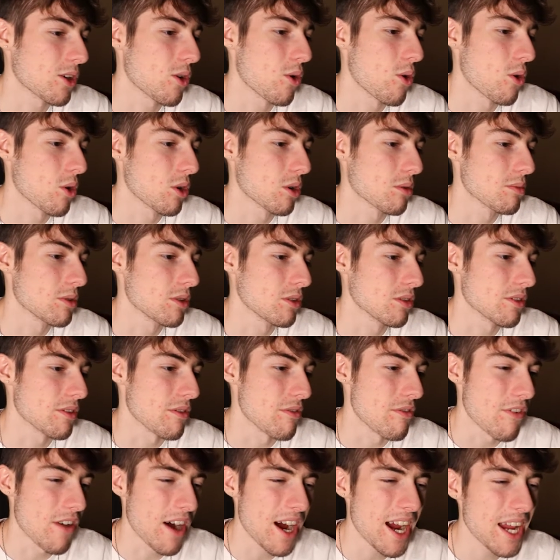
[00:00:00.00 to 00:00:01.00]
horrible. The
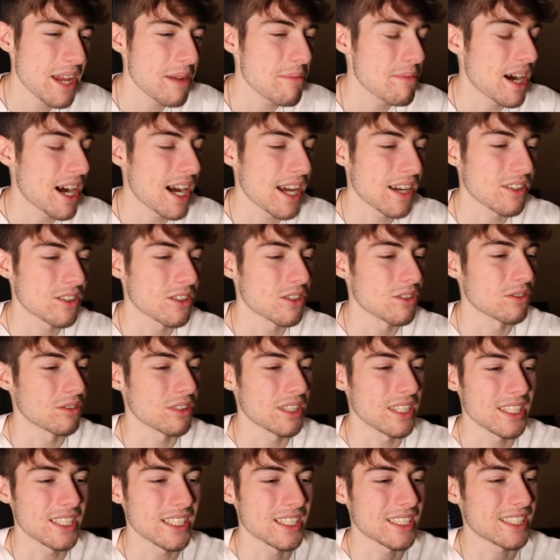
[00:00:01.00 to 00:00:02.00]
vibe, I don't know,
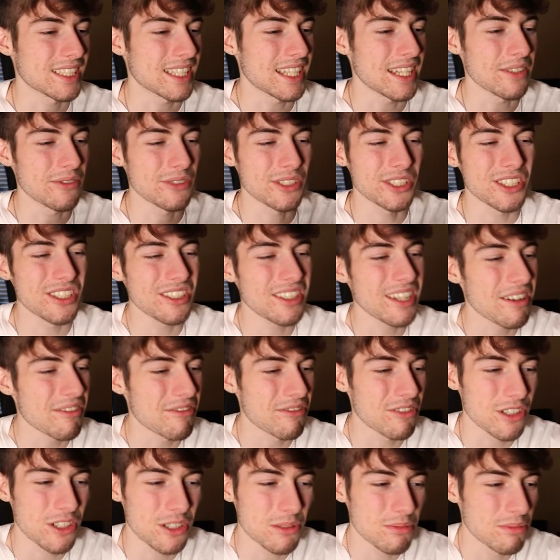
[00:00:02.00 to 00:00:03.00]
it was good at
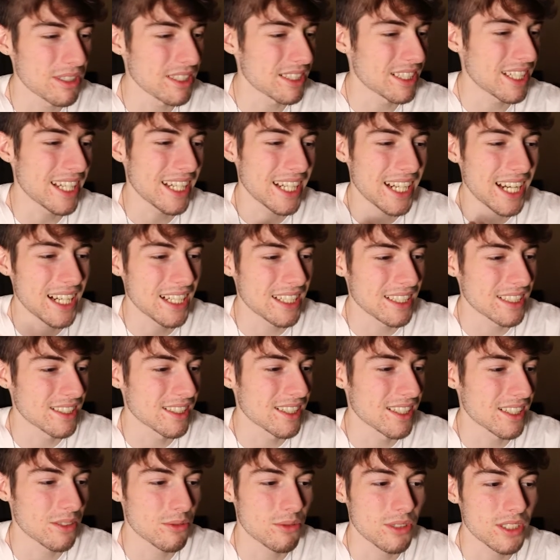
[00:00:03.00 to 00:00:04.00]
first, but it kind of
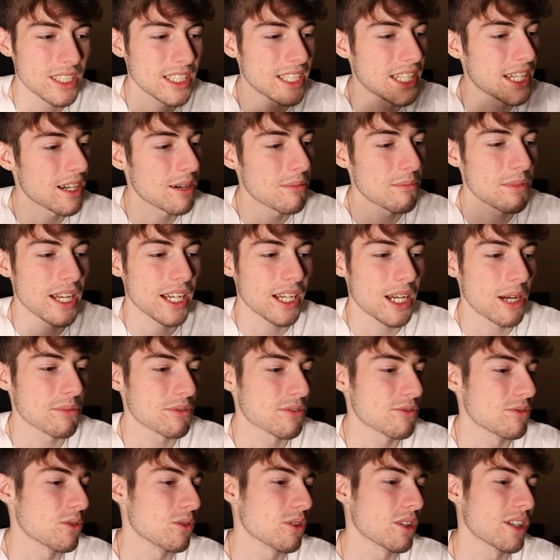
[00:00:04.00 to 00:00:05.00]
sucks. Once again, on Black
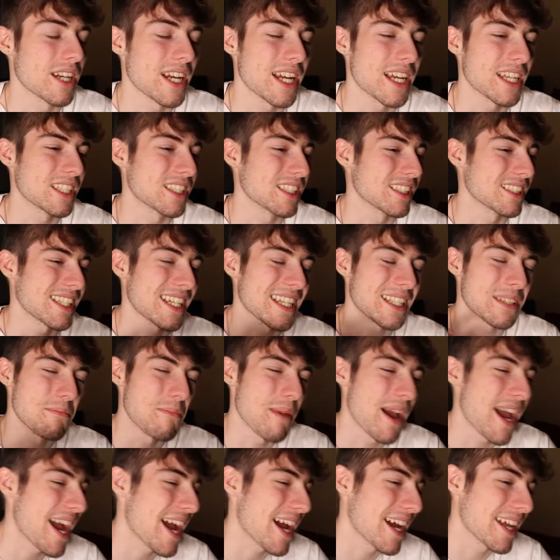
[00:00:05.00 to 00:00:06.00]
Ops 4, it's
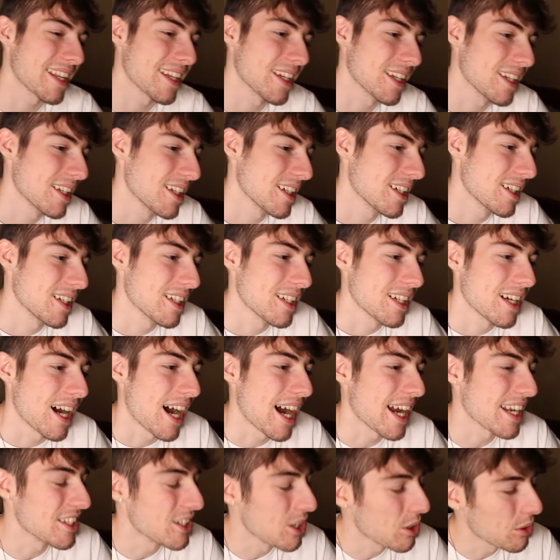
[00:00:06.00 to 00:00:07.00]
bad.
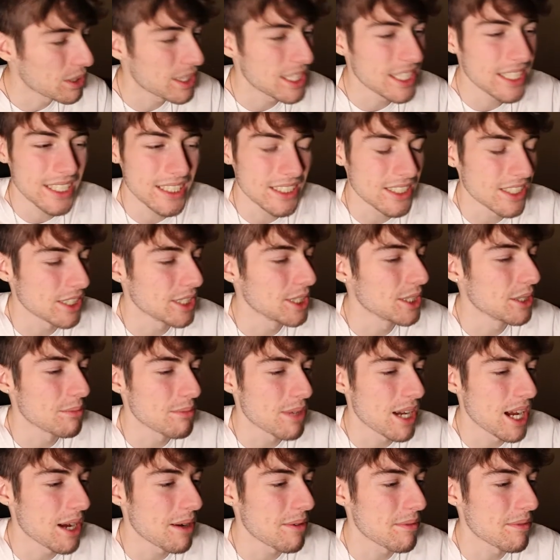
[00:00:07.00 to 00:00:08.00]
I don't think it's a good
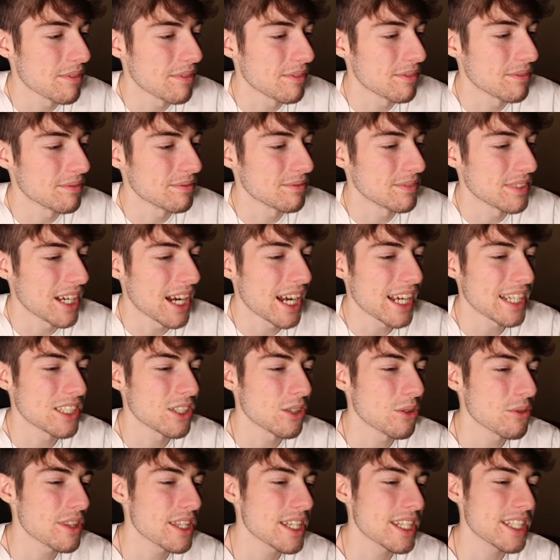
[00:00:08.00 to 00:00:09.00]
map. I
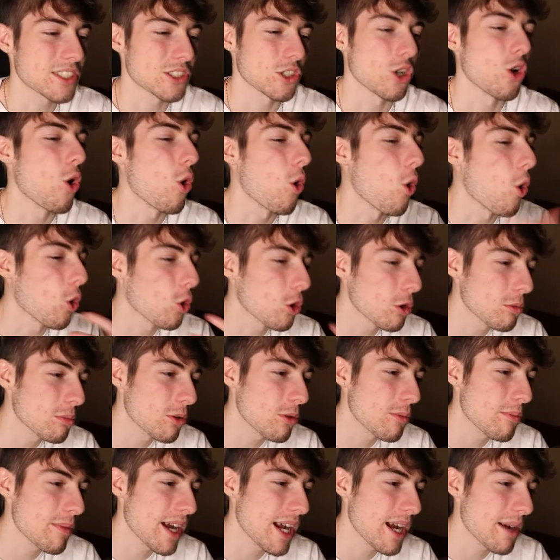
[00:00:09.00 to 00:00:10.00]
don't think it's a
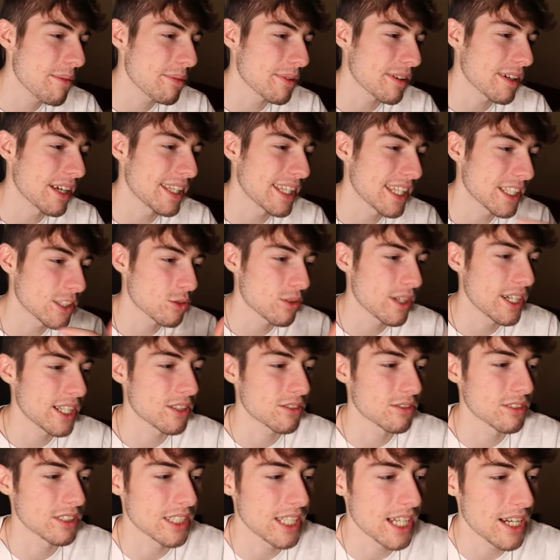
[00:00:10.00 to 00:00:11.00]
horrible map, and that's why I
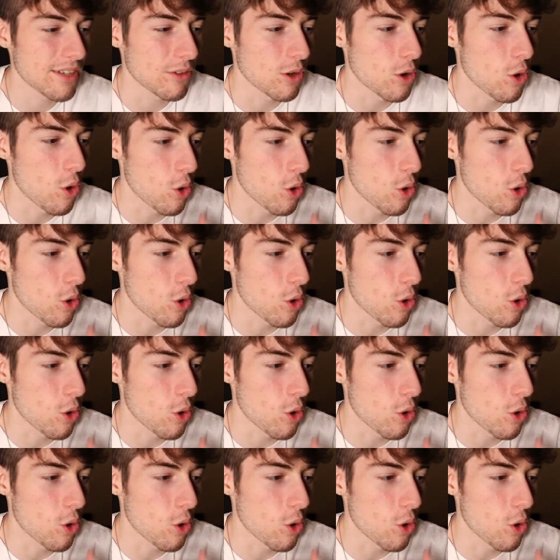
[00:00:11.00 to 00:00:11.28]
don't really have a